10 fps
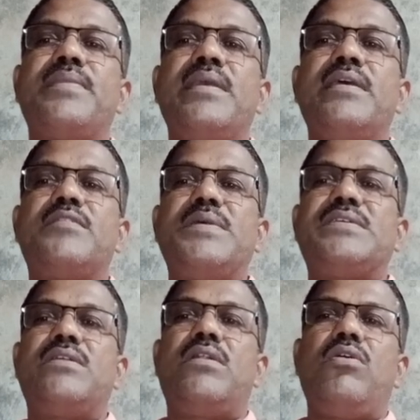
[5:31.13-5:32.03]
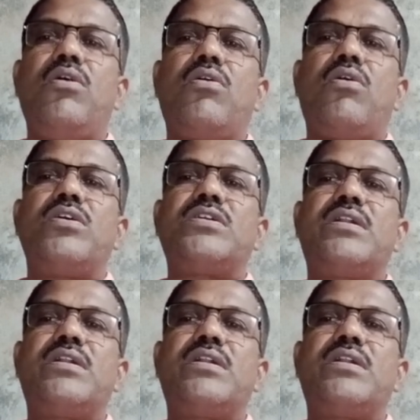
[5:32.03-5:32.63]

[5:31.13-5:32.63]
species low-cost